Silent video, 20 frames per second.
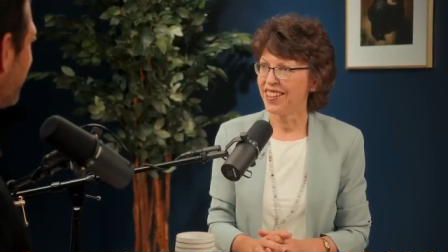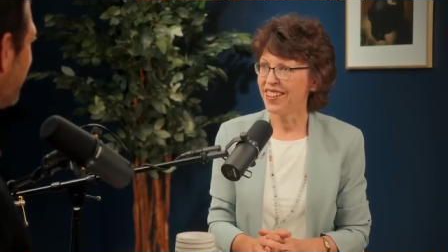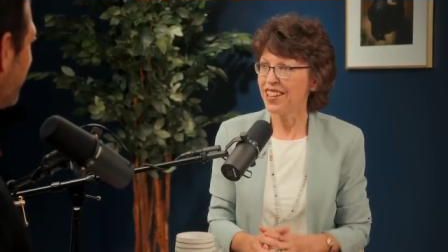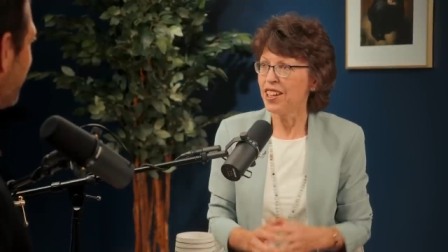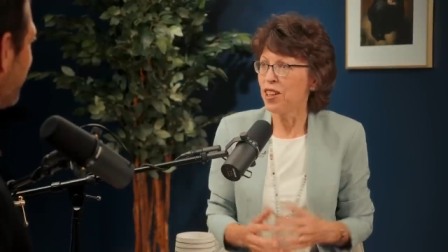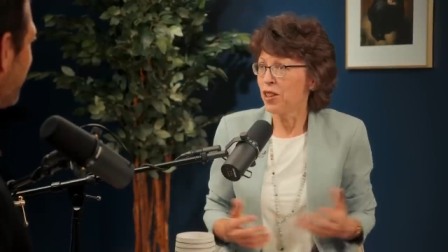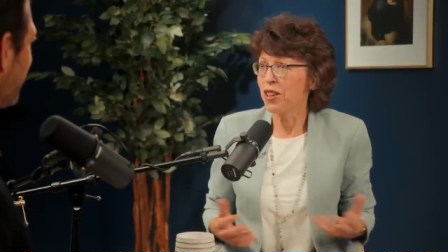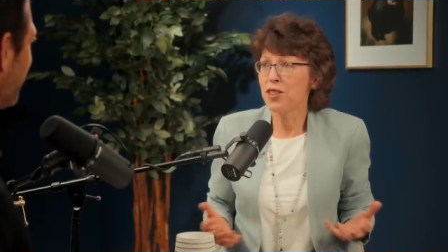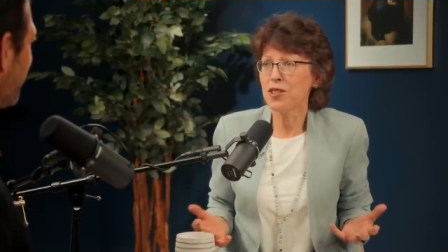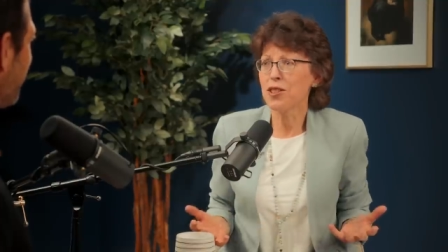You
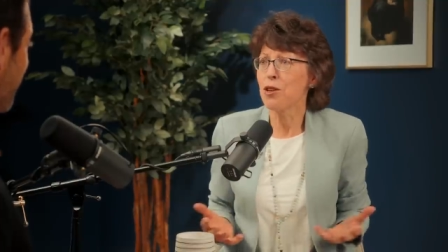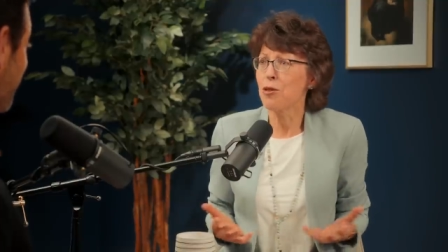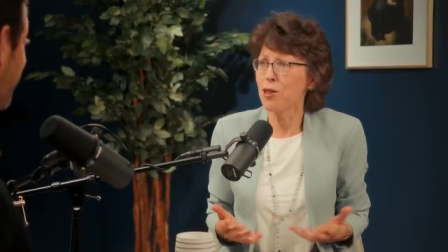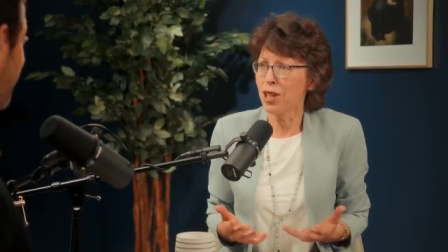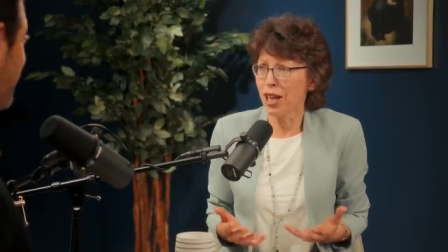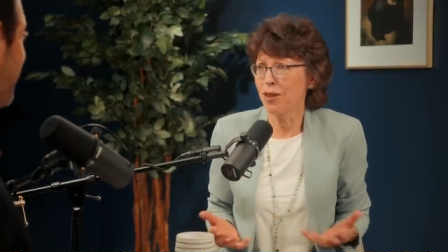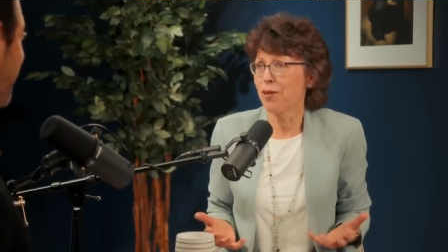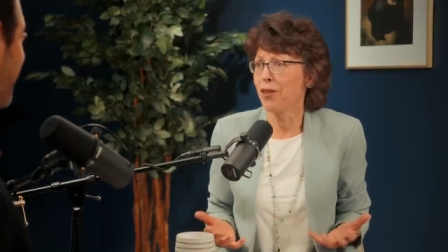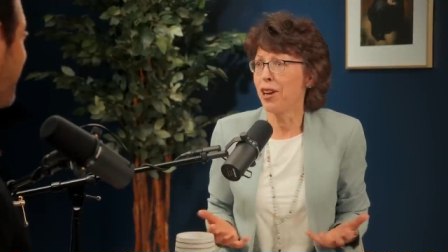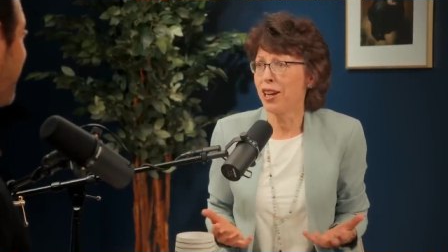know, because they were
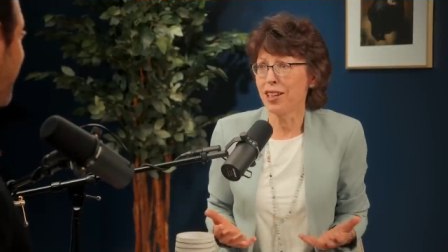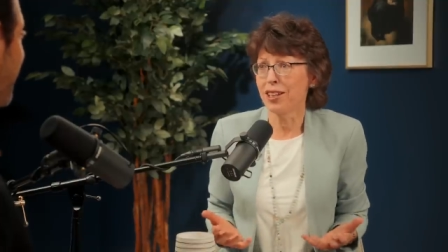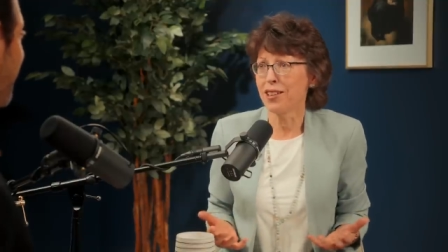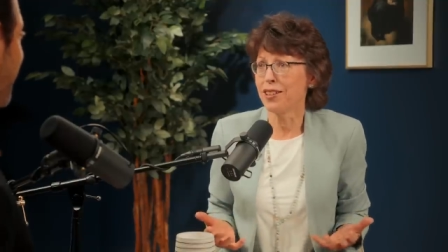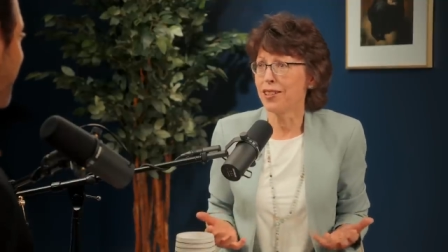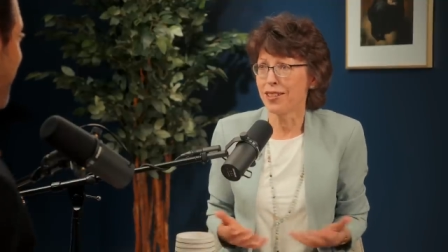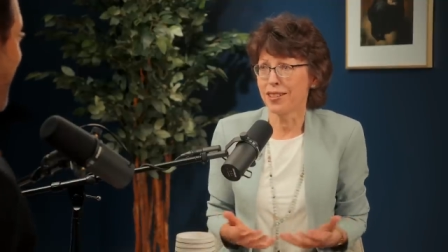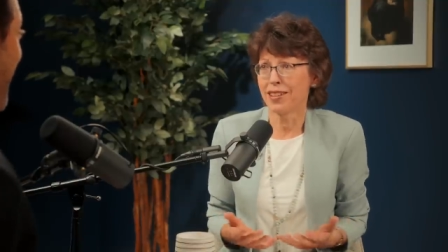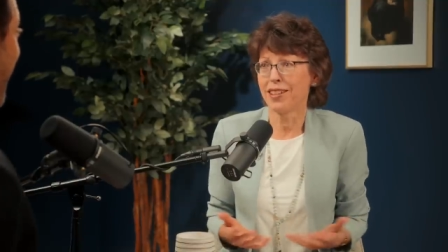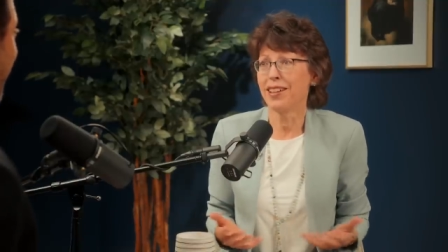like
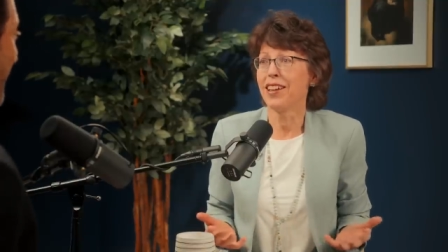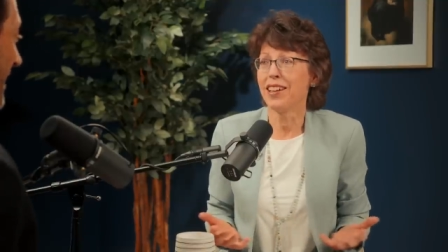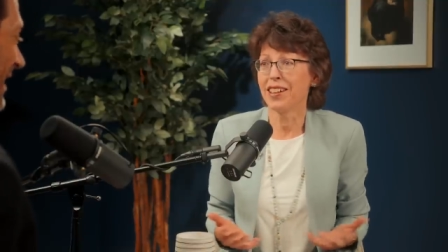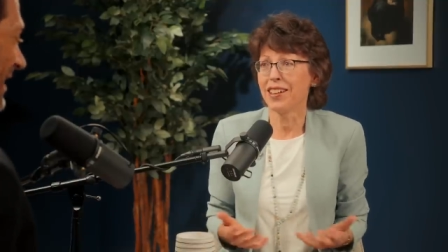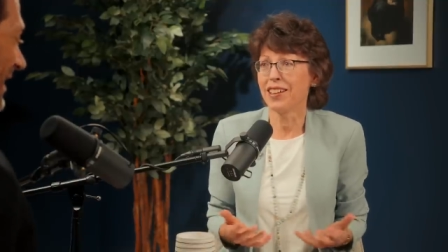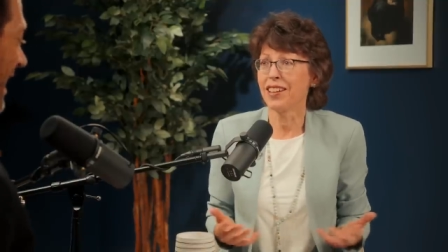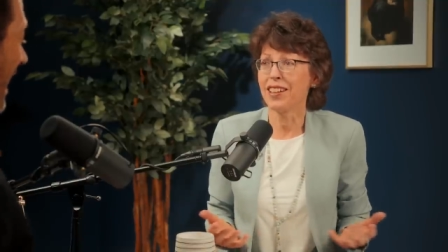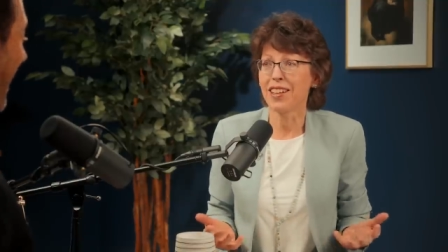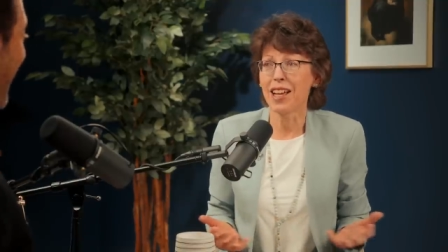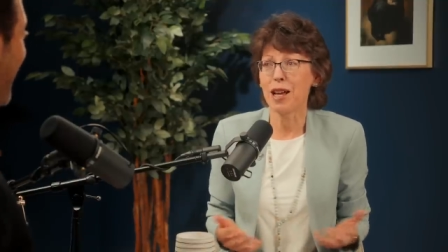regular yeah,
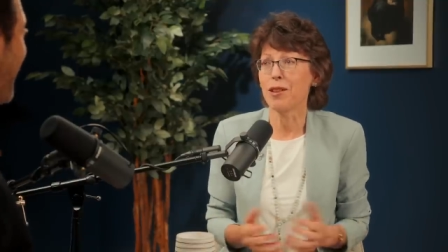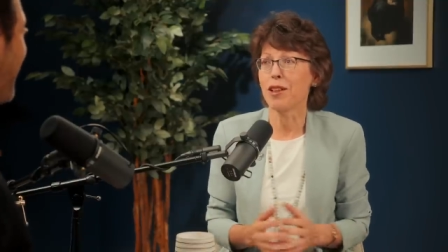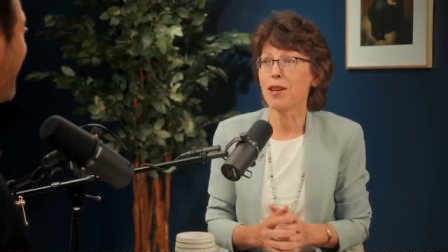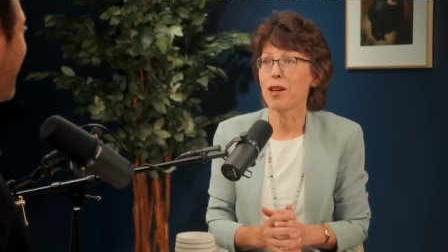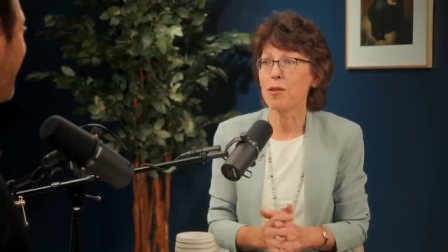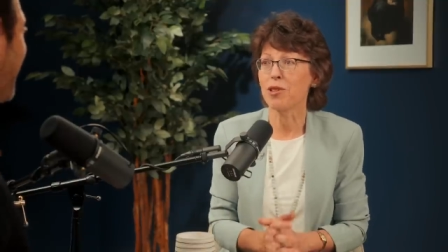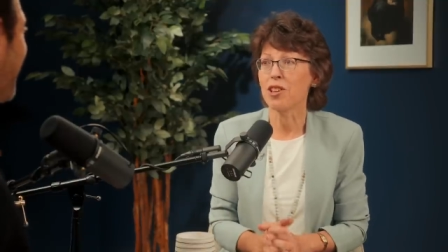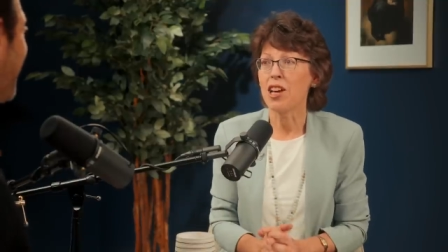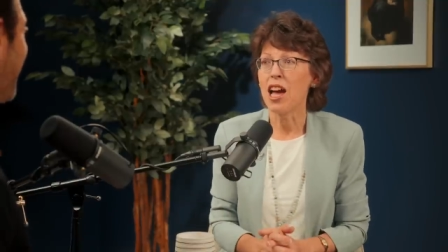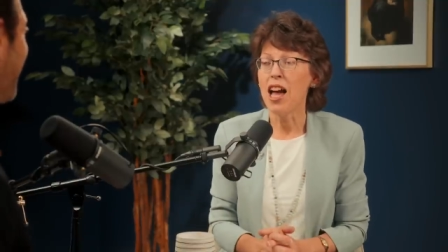like, uh, yeah. Catholic couples.